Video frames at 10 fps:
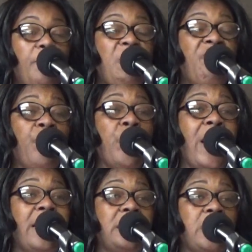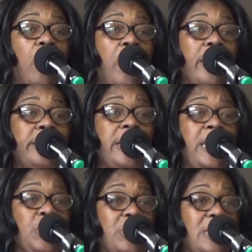Before I start
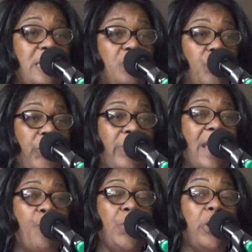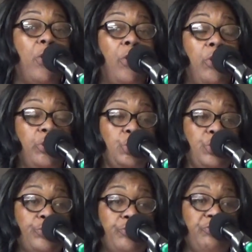teaching this word, I want all the
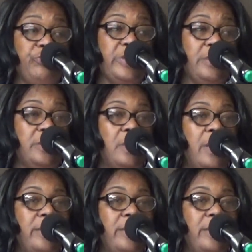children